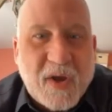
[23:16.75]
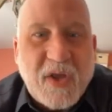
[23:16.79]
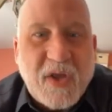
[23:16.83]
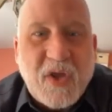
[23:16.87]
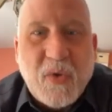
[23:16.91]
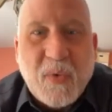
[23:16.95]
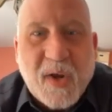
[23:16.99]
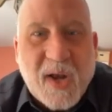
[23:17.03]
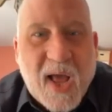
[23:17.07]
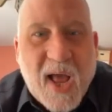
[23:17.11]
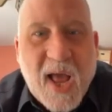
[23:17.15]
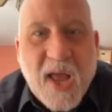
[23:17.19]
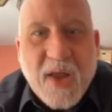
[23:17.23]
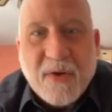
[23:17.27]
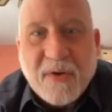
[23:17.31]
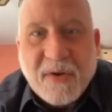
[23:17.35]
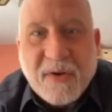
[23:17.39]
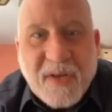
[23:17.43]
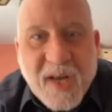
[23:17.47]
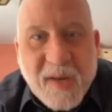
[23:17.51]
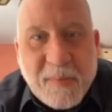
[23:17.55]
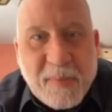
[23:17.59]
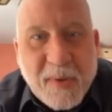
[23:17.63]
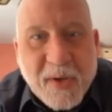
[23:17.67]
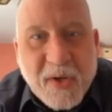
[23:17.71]
You and I are
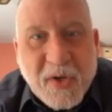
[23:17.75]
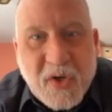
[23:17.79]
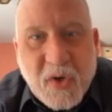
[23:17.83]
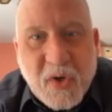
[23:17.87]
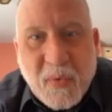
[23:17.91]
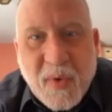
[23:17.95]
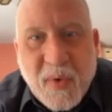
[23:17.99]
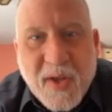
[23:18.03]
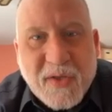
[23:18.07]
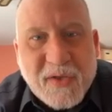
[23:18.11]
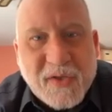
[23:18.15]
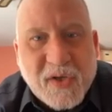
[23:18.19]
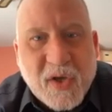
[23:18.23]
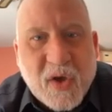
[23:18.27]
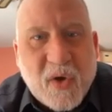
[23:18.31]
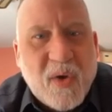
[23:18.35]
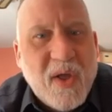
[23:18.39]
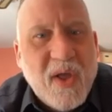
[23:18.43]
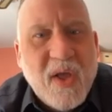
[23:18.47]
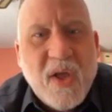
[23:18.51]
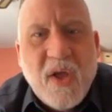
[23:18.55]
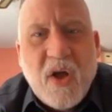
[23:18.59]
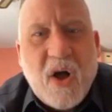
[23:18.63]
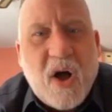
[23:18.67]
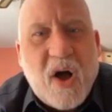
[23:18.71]
deep into it. So
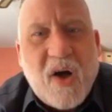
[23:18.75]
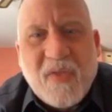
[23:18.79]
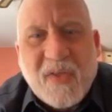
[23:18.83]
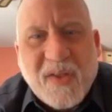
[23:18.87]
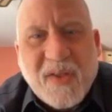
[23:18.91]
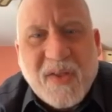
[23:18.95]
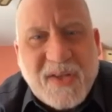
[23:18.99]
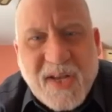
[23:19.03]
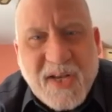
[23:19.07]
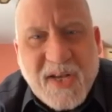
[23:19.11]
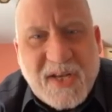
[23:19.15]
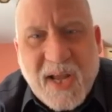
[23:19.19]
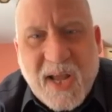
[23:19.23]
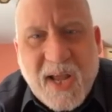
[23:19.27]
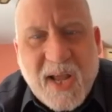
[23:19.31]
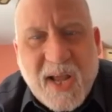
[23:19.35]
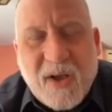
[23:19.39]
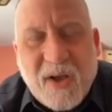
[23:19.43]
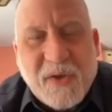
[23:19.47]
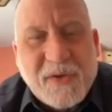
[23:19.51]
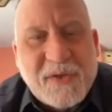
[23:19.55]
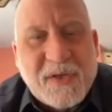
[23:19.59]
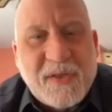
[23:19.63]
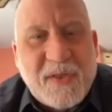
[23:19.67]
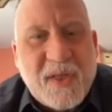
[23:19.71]
all the
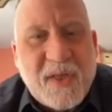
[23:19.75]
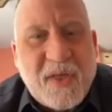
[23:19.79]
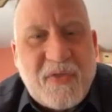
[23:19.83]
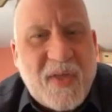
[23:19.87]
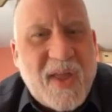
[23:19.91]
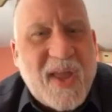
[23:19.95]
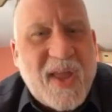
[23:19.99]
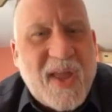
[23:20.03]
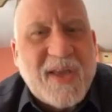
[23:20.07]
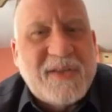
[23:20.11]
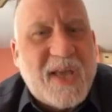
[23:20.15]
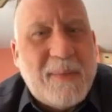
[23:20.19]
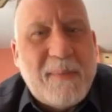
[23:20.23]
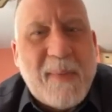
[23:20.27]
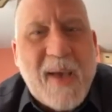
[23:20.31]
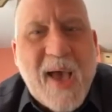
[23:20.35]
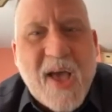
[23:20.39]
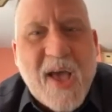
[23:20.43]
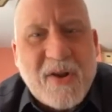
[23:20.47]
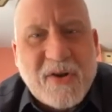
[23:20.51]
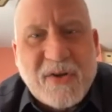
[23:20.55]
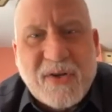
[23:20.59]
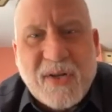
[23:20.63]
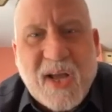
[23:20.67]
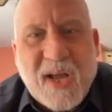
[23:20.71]
details and the things, they
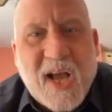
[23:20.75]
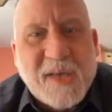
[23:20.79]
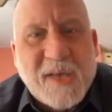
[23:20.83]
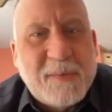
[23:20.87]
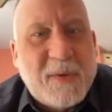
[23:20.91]
matter to us.